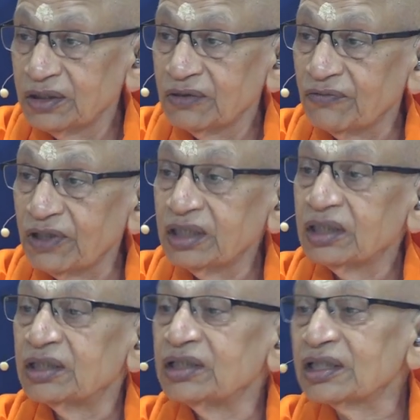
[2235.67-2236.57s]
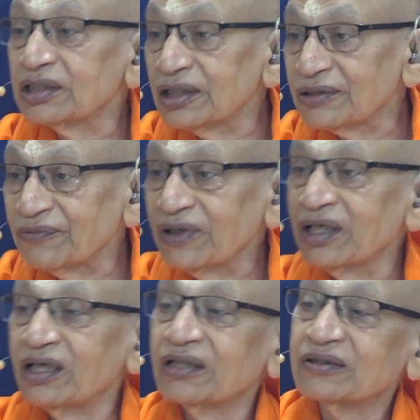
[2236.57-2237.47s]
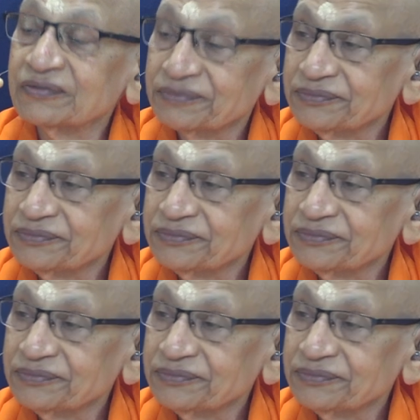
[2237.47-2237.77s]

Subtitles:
Why? Nityatvad.